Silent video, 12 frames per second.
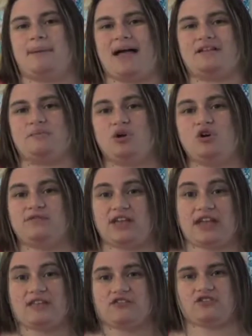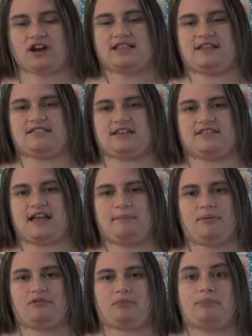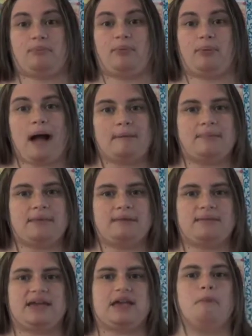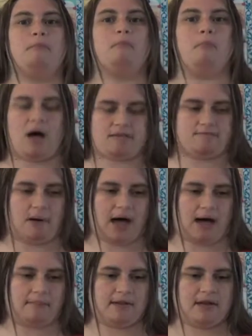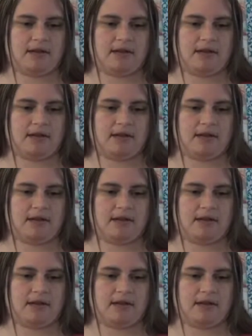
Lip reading: better move to illustrate these examples would probably be Mud Bomb.